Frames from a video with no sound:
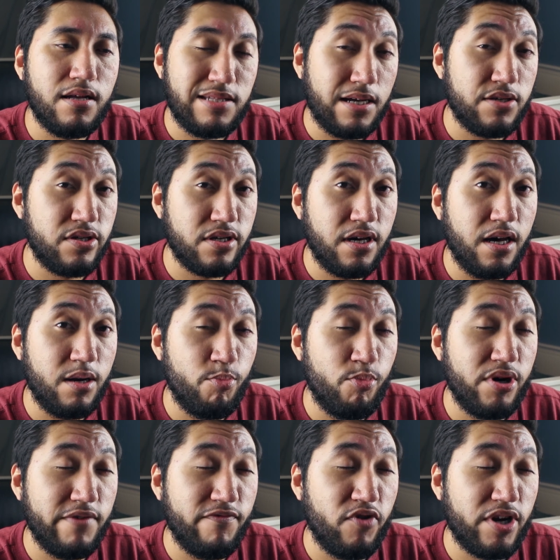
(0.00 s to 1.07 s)
it's actually kind of
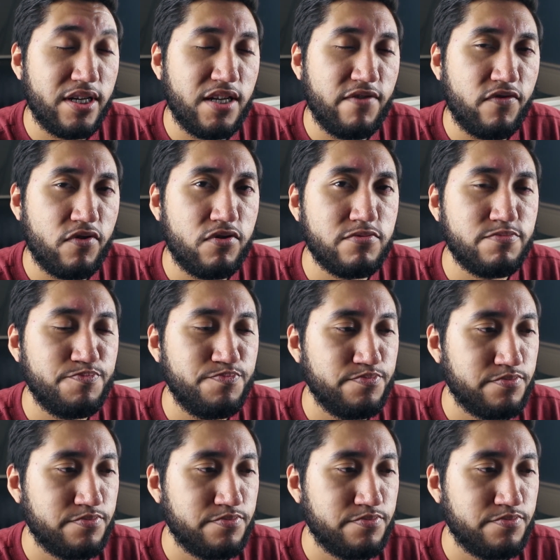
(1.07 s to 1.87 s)
pretty freaking difficult.